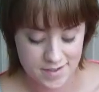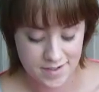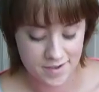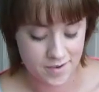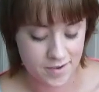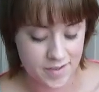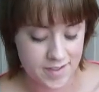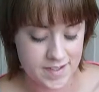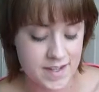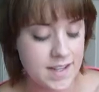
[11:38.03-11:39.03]
so
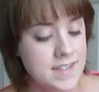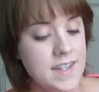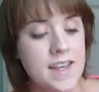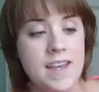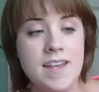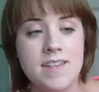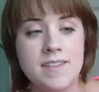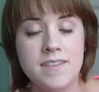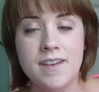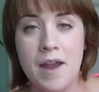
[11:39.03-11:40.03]
this next thing
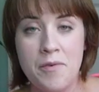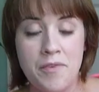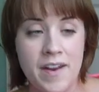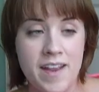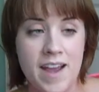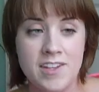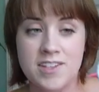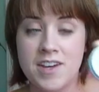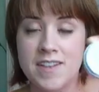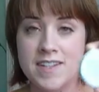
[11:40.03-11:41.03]
is kind of funny. I
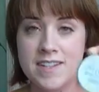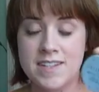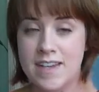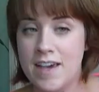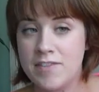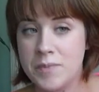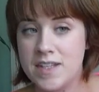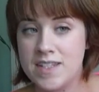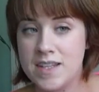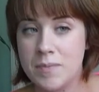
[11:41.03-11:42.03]
just got this as a gift, but
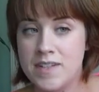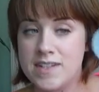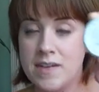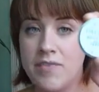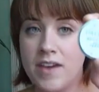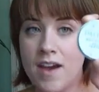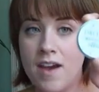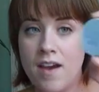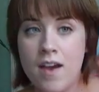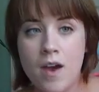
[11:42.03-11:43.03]
it's the
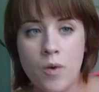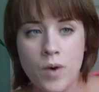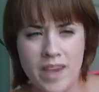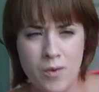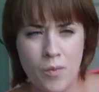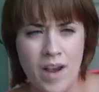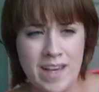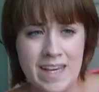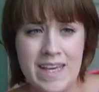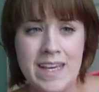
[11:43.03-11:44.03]
Pacifica
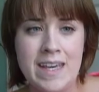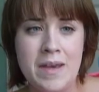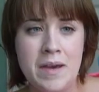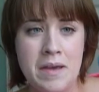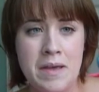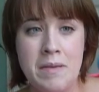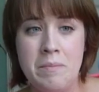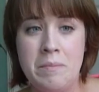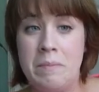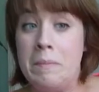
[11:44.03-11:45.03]
Waikiki
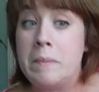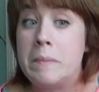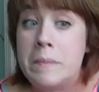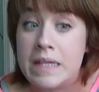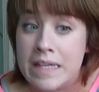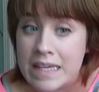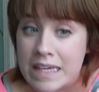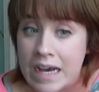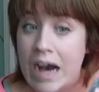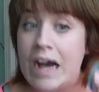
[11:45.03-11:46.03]

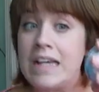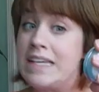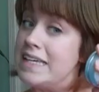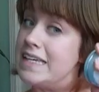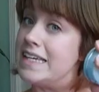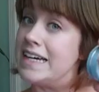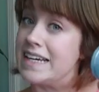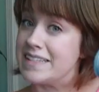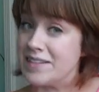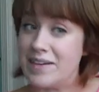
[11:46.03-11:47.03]
Pikake?
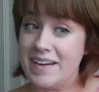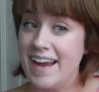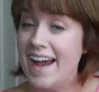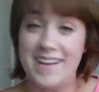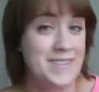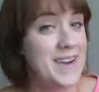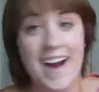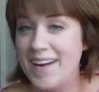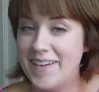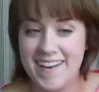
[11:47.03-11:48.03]
Sorry, I do
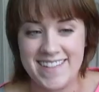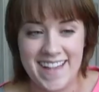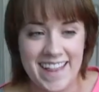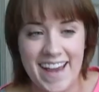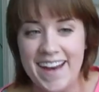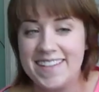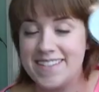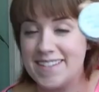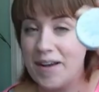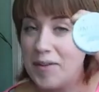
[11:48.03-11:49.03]
not know how to say that.
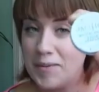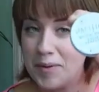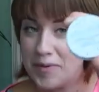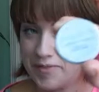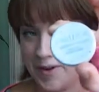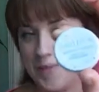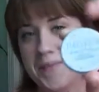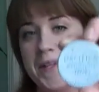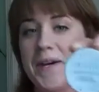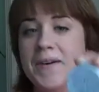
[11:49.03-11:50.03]
Solid perfume.
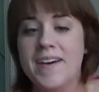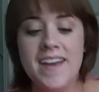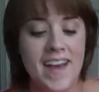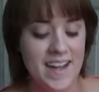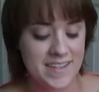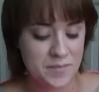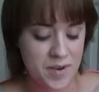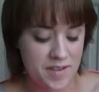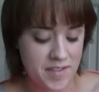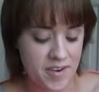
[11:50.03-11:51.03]
So it's
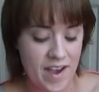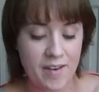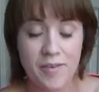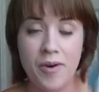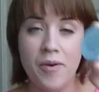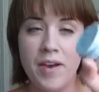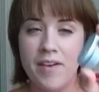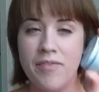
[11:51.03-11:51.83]
one of their, I don't know